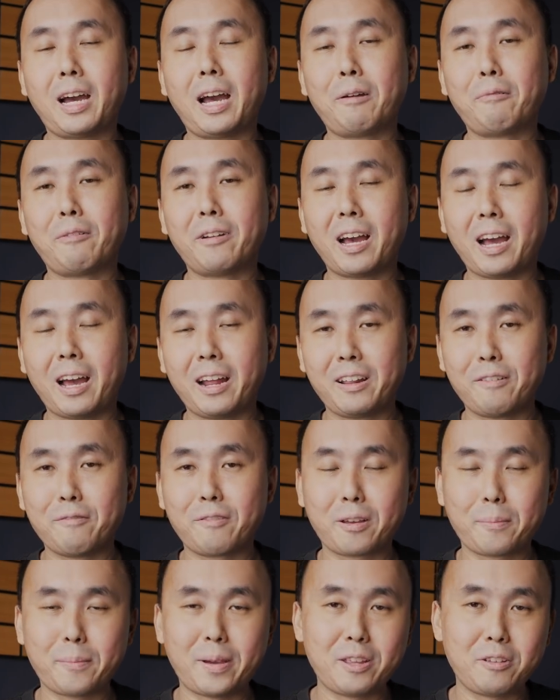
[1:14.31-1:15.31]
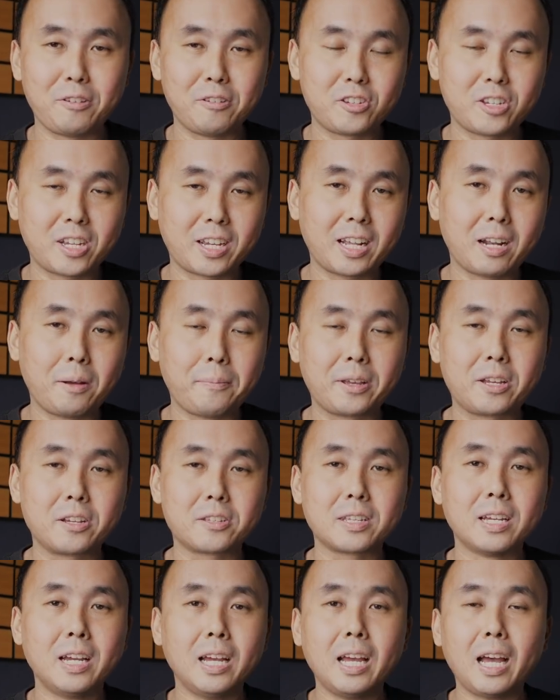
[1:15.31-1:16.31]
I would highly recommend you check it out
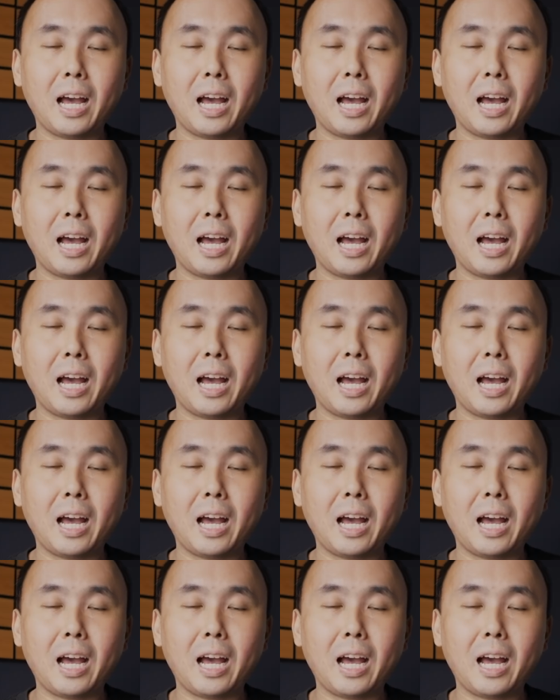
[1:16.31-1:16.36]
because